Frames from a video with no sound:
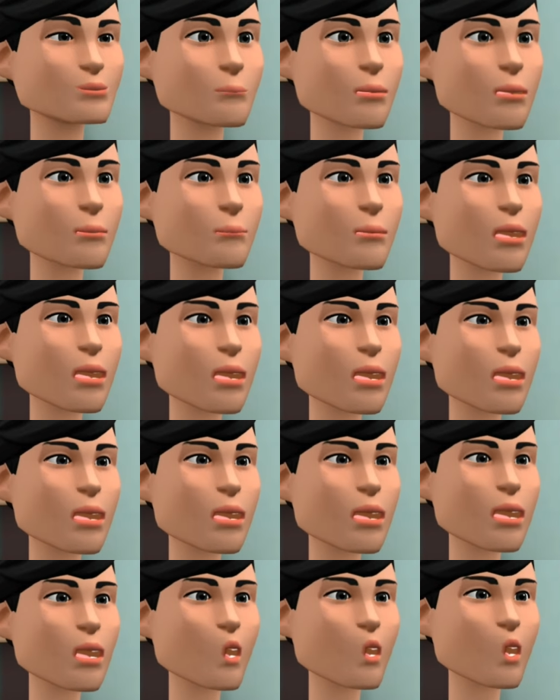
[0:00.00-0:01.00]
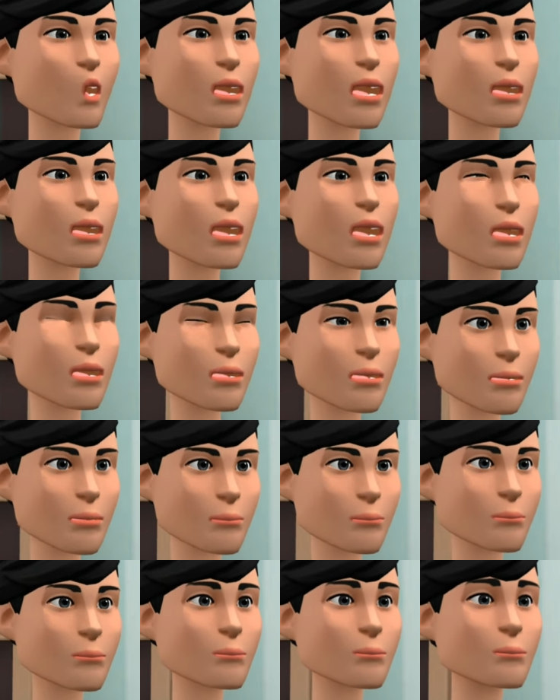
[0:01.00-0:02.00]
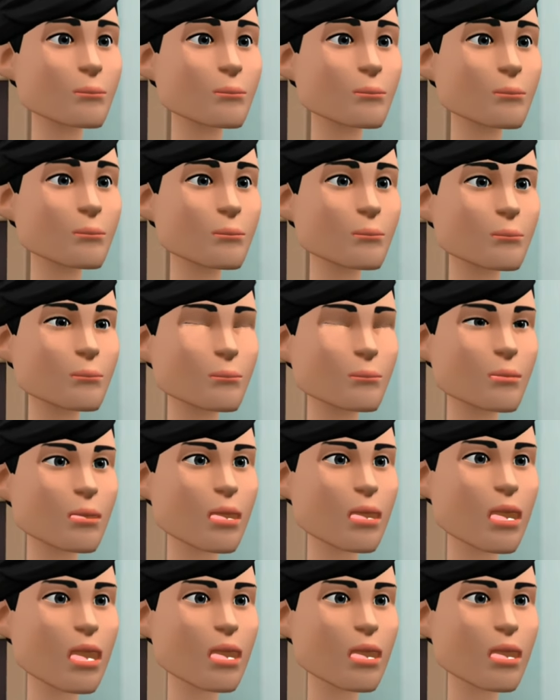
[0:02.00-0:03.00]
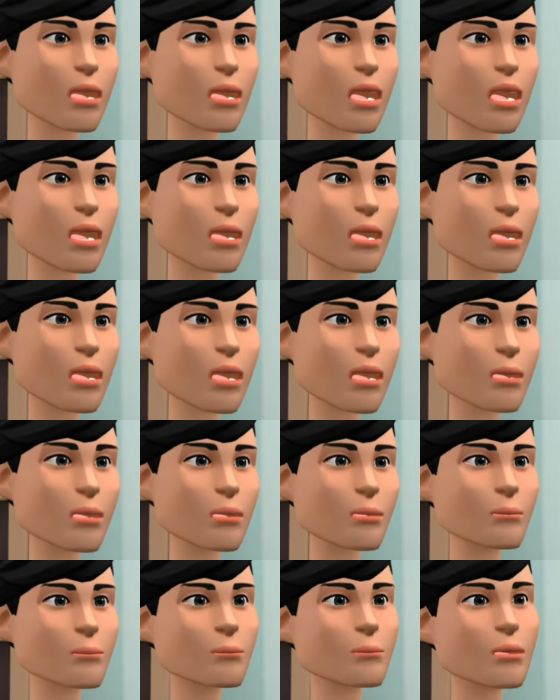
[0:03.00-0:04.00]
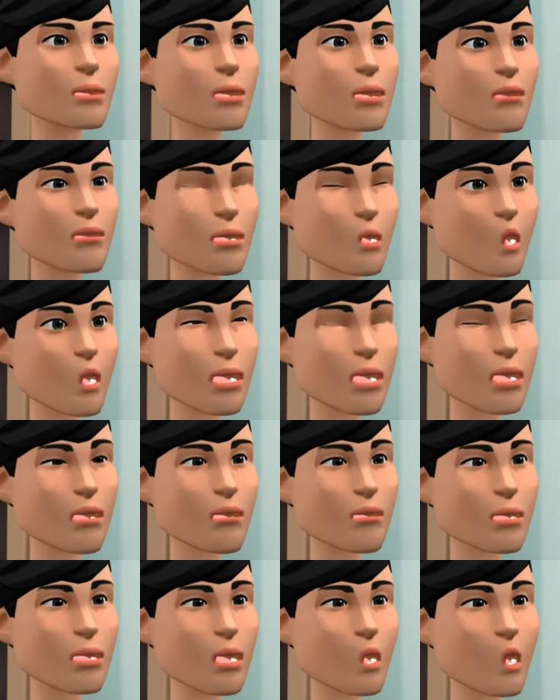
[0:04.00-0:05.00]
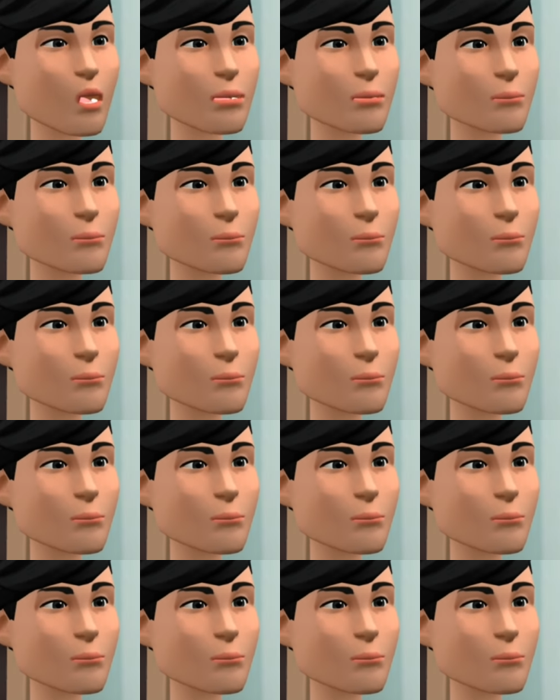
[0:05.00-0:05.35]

I appreciate your willingness. Is there anything else? I have to clarify you.